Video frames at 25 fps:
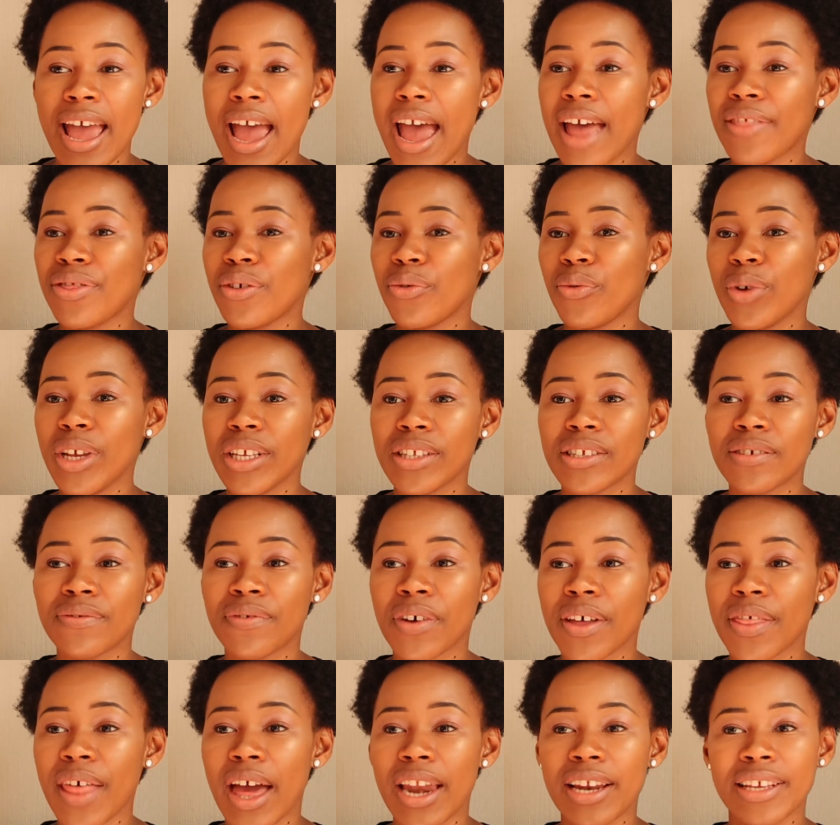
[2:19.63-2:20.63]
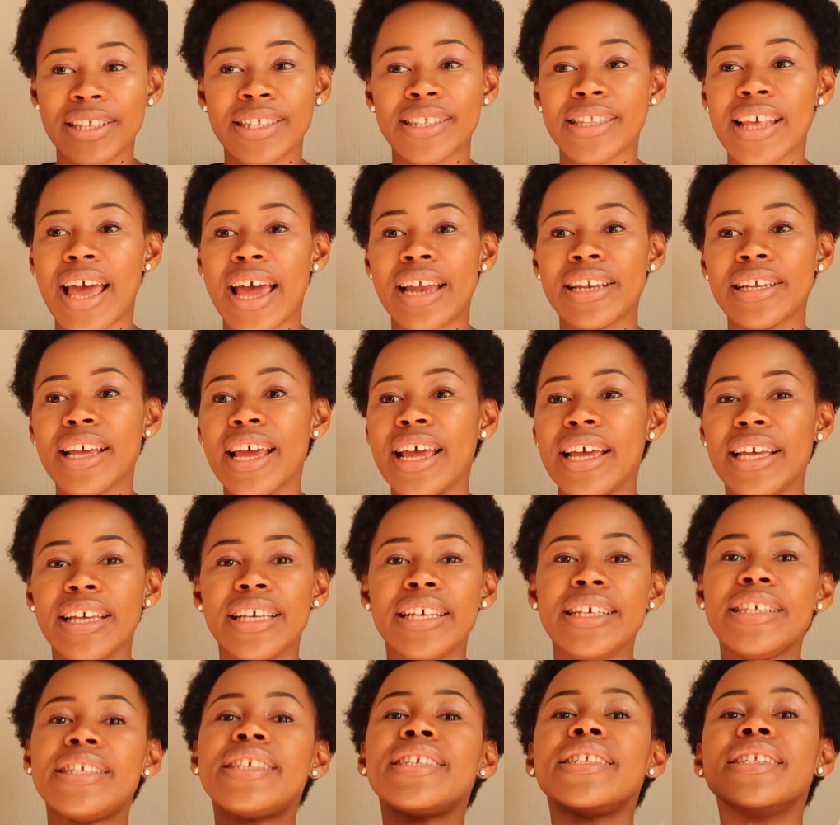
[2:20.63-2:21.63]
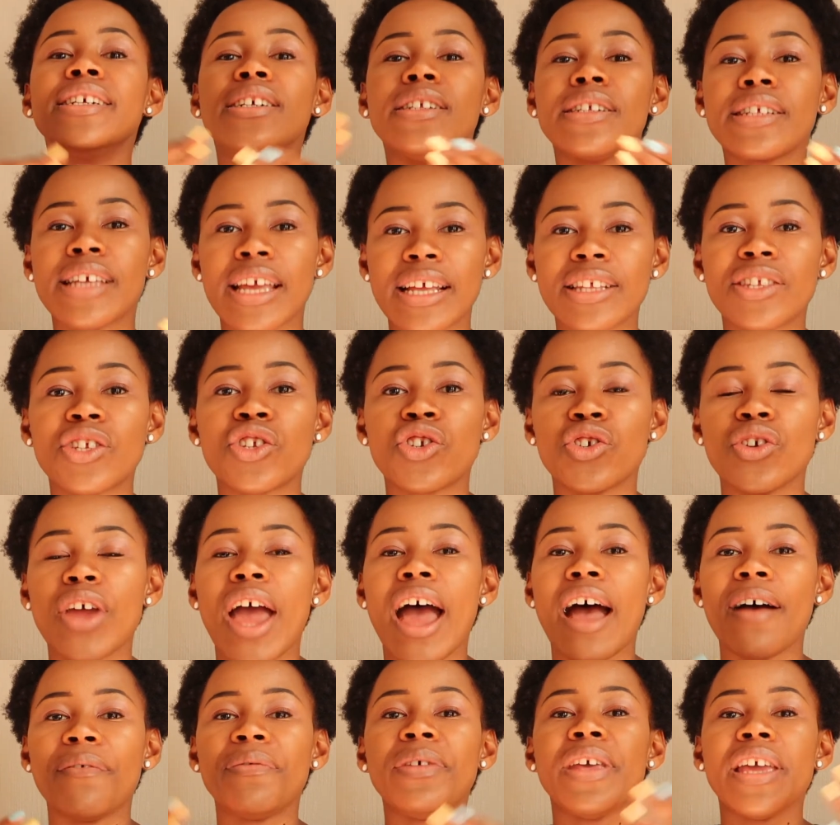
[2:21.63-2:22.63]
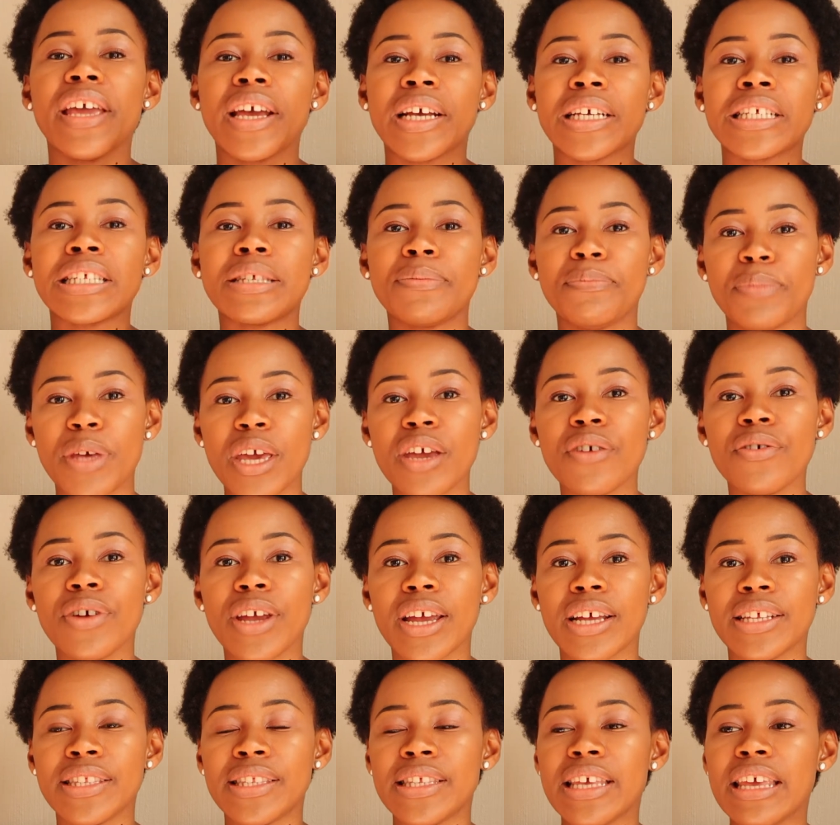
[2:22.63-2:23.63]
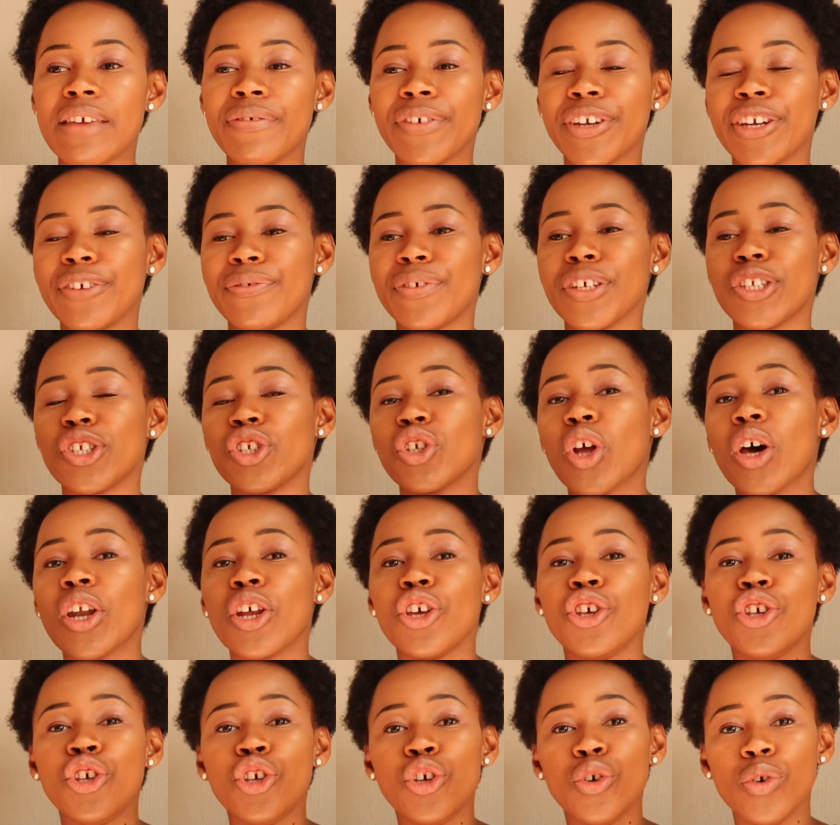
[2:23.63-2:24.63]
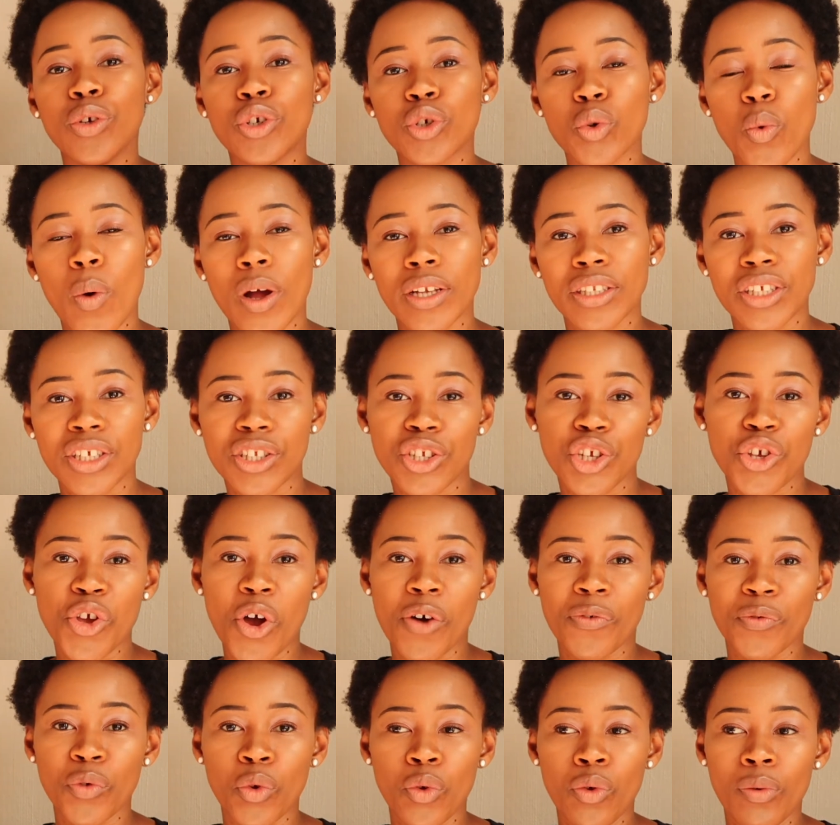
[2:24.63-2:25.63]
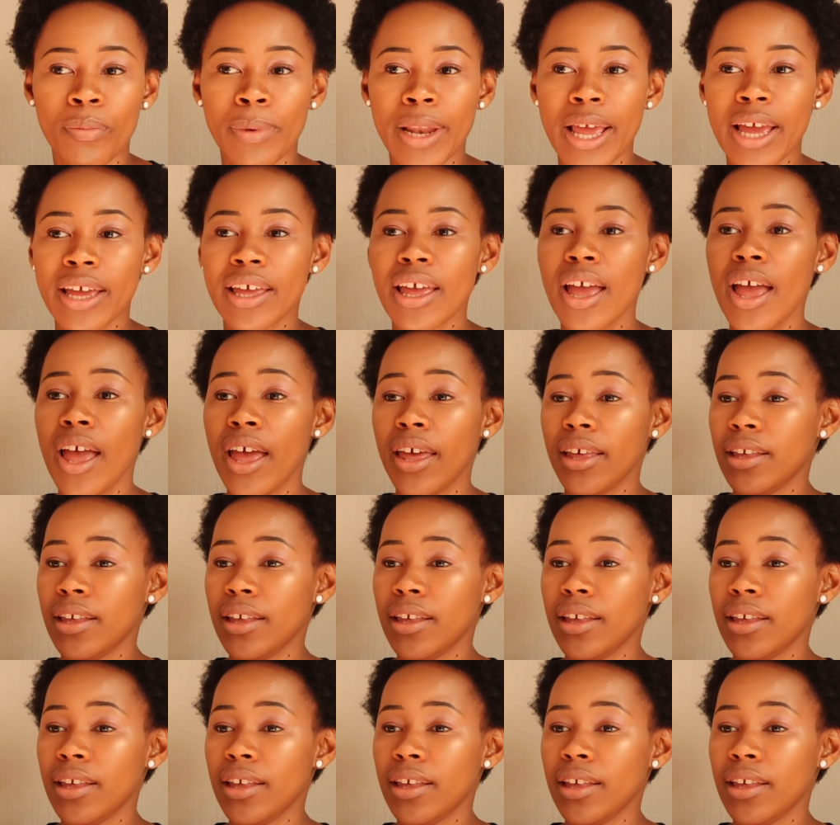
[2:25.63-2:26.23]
And the reason for that is that he still gets to have the experience, even if it's not a huge quantity of Ooblek.